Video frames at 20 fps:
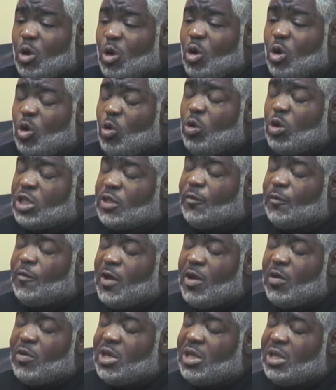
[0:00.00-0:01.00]
who was a
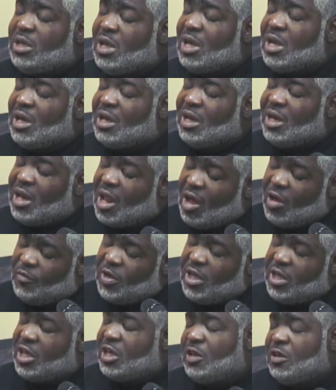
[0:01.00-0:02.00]
very
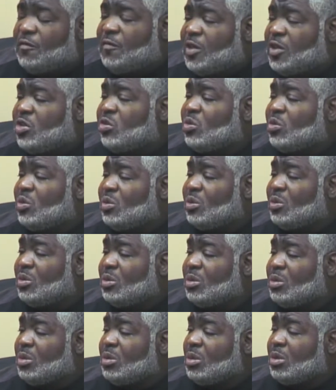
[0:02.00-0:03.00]
loving individual,
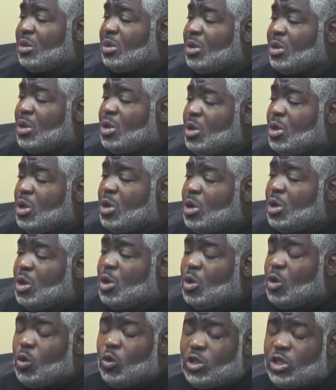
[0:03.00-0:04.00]

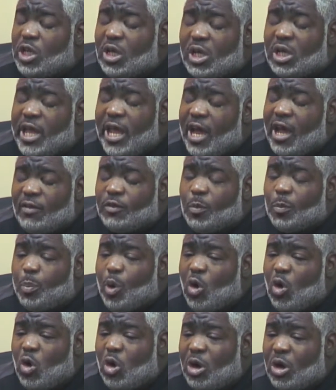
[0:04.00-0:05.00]
who took care of the
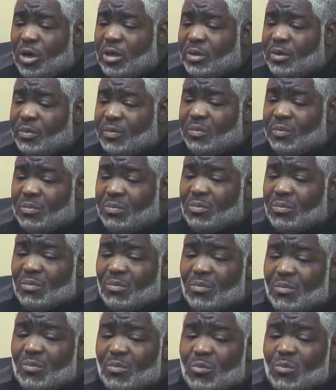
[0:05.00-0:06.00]
poor,
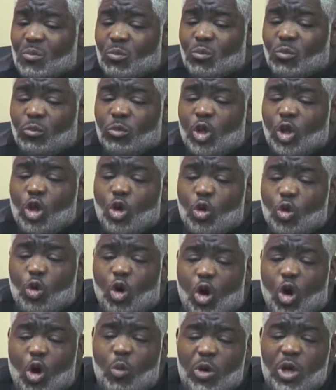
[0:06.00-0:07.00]
who
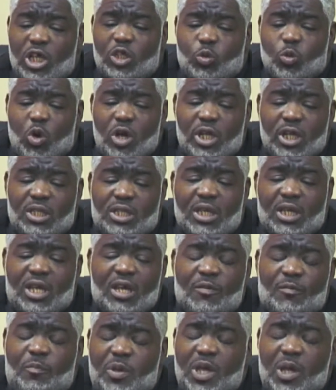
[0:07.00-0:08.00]
always wanted to
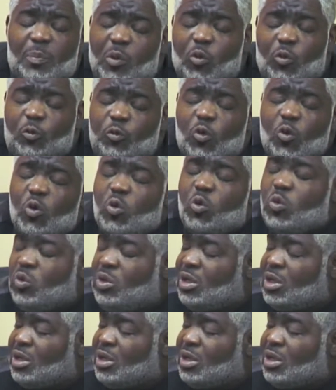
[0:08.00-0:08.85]
give people food.